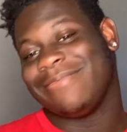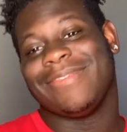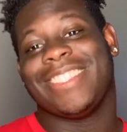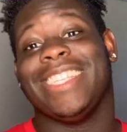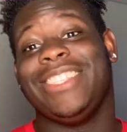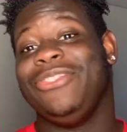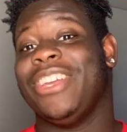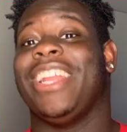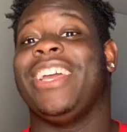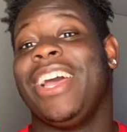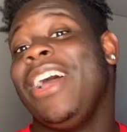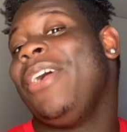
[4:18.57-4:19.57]
Sis, you gotta
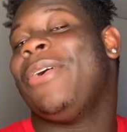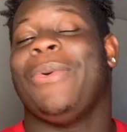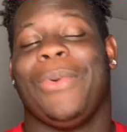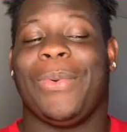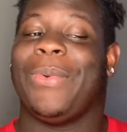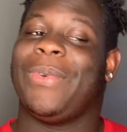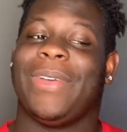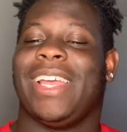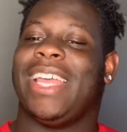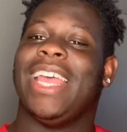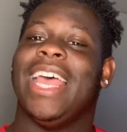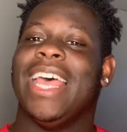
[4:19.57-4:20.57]
go.
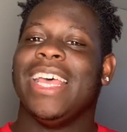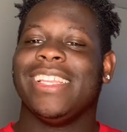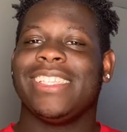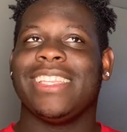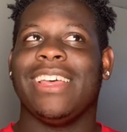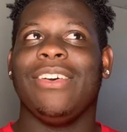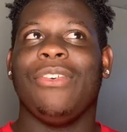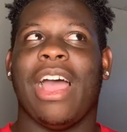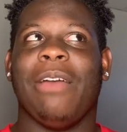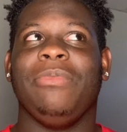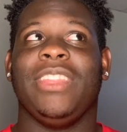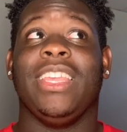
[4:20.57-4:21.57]
So
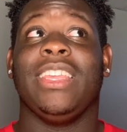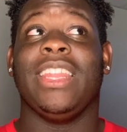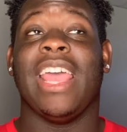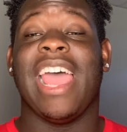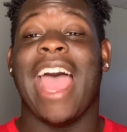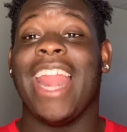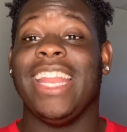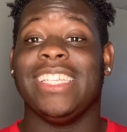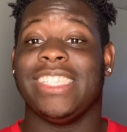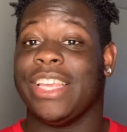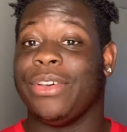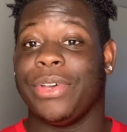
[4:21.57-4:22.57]
I'm thinking that I
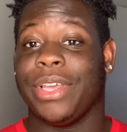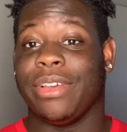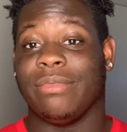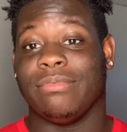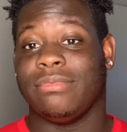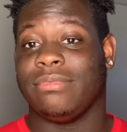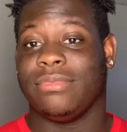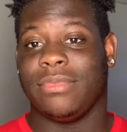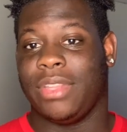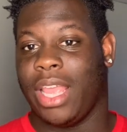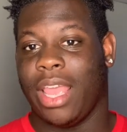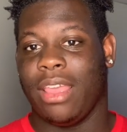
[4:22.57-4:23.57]
didn't tell him
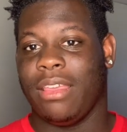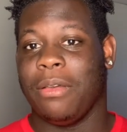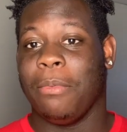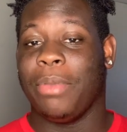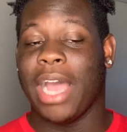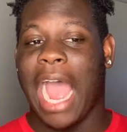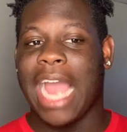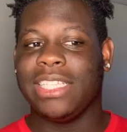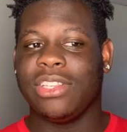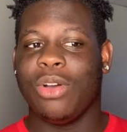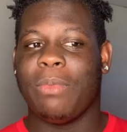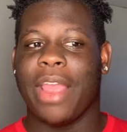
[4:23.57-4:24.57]
that, but I
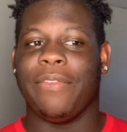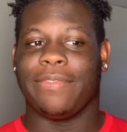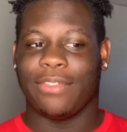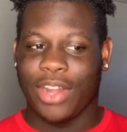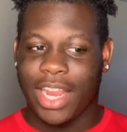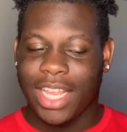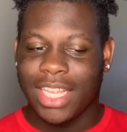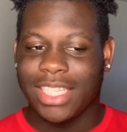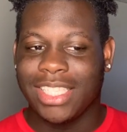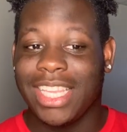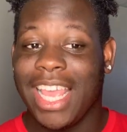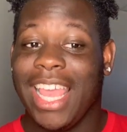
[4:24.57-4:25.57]
told my
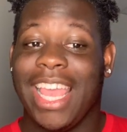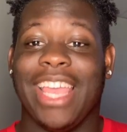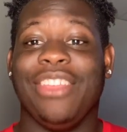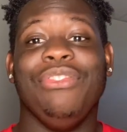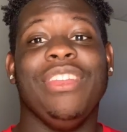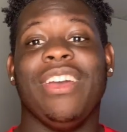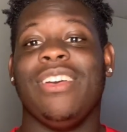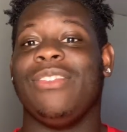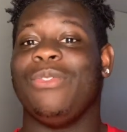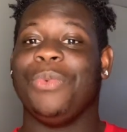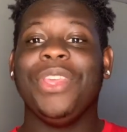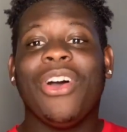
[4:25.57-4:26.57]
friends,
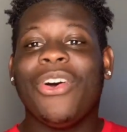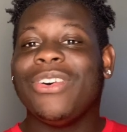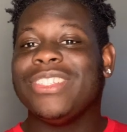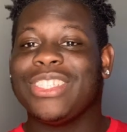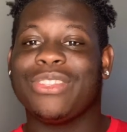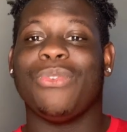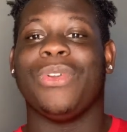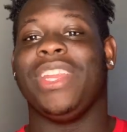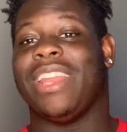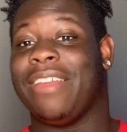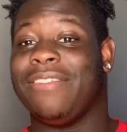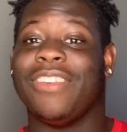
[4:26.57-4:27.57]
and we all just horny
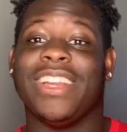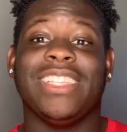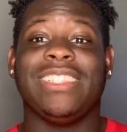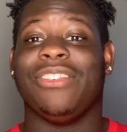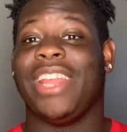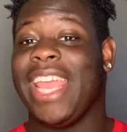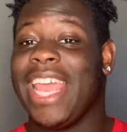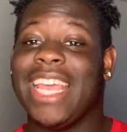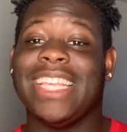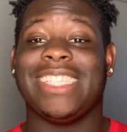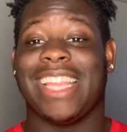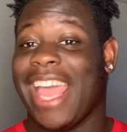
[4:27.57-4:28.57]
9th graders, so they
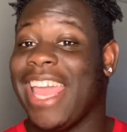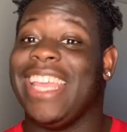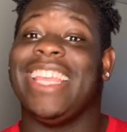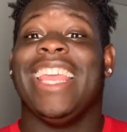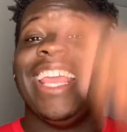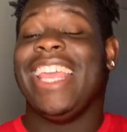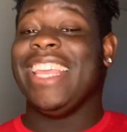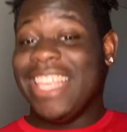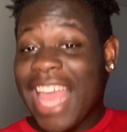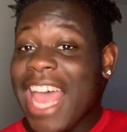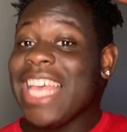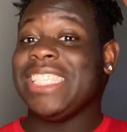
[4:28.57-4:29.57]
asked like,
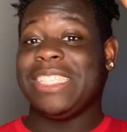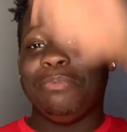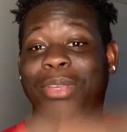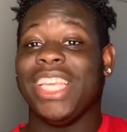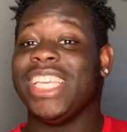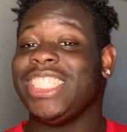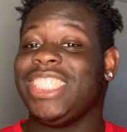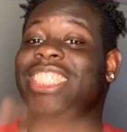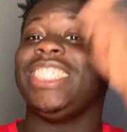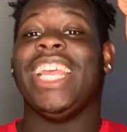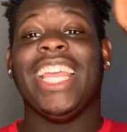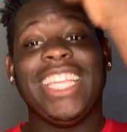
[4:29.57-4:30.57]
yes bitch,
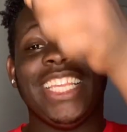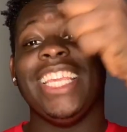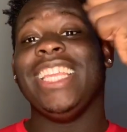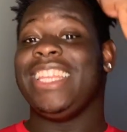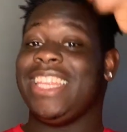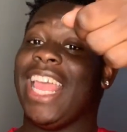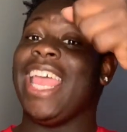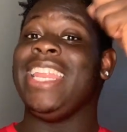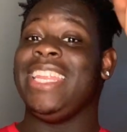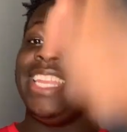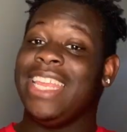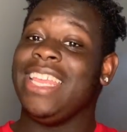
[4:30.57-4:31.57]
get
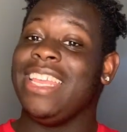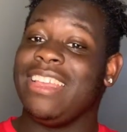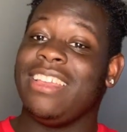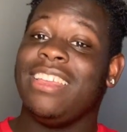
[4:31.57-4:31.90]
that dick,